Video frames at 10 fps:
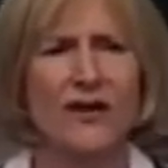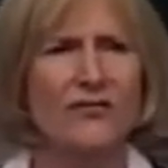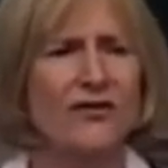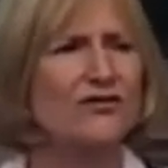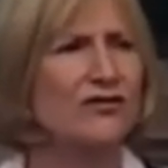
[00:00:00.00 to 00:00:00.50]

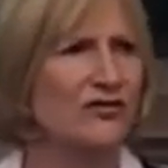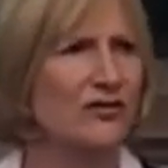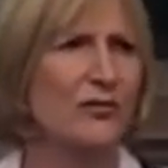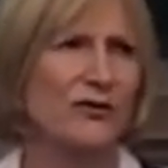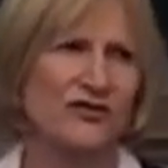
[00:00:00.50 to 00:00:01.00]
official
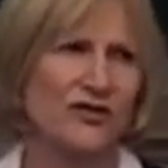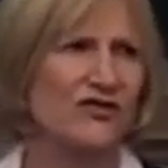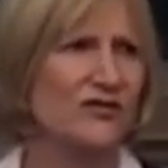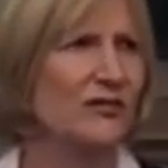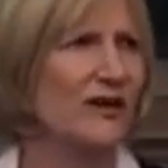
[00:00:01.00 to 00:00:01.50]
support
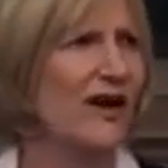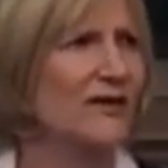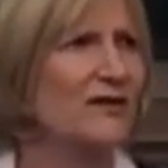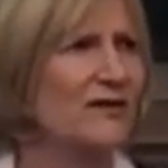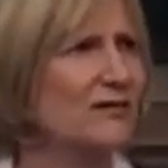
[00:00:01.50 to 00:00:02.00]
system
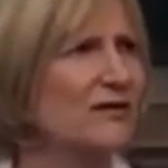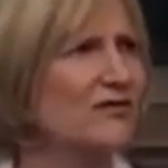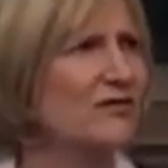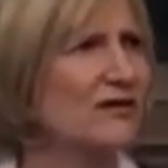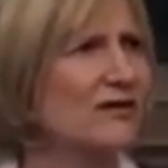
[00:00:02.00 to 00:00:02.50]
behind me, the
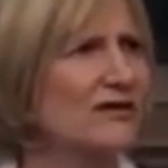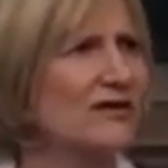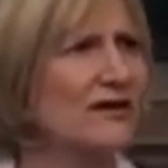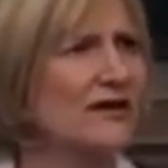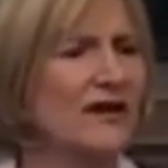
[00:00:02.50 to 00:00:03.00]
Peace Corps.